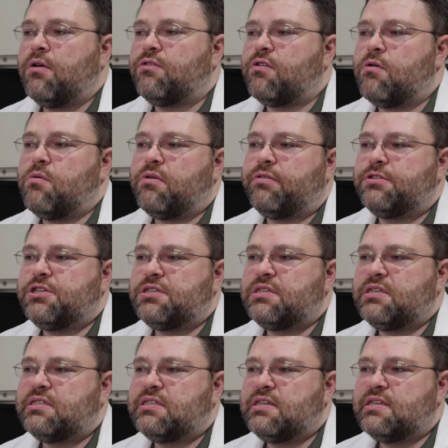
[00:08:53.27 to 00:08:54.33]
So with
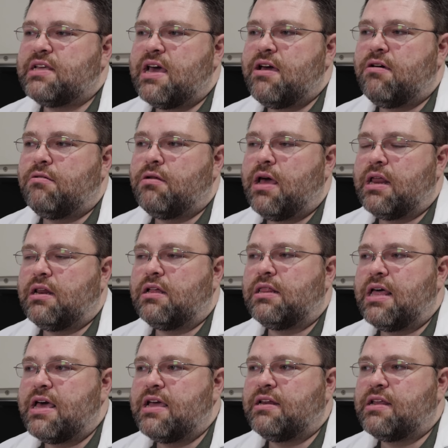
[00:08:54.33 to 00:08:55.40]
GCC down and
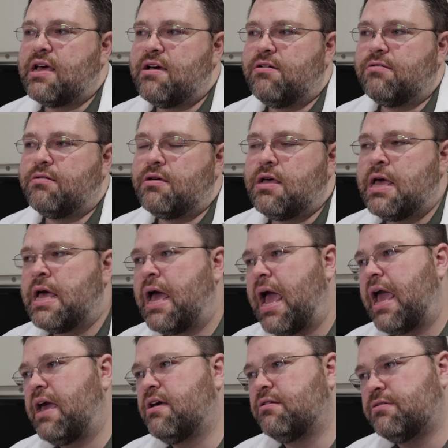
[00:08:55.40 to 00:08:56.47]
Clang down
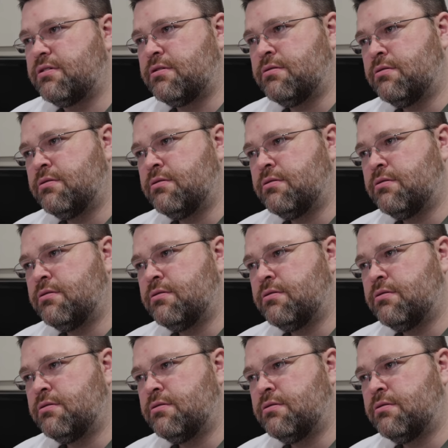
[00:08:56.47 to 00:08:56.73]
and